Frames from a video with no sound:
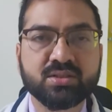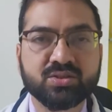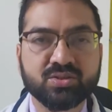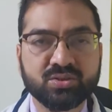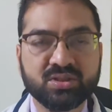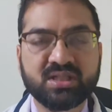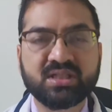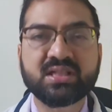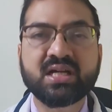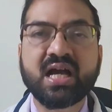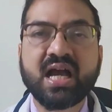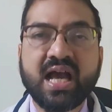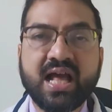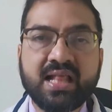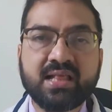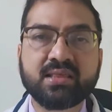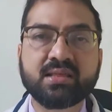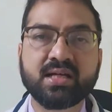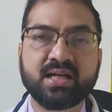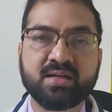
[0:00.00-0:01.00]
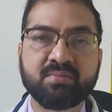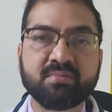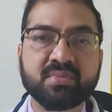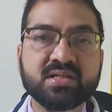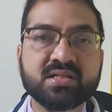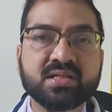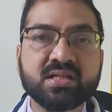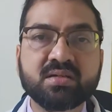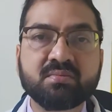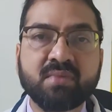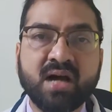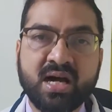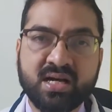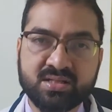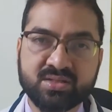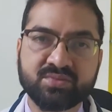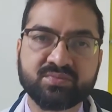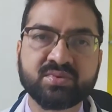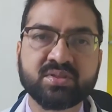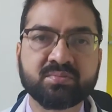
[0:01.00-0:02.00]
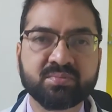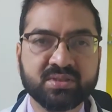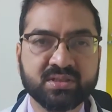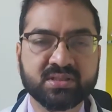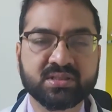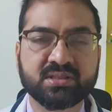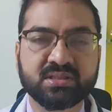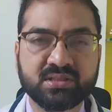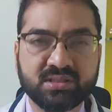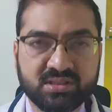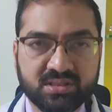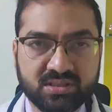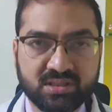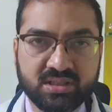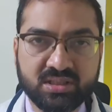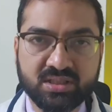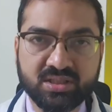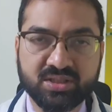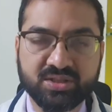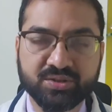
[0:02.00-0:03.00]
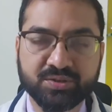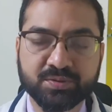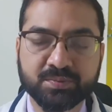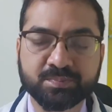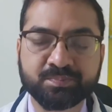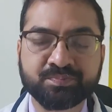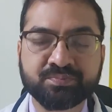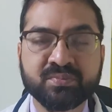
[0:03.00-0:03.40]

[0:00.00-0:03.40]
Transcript: so that the health and muscle mass of the person is continued.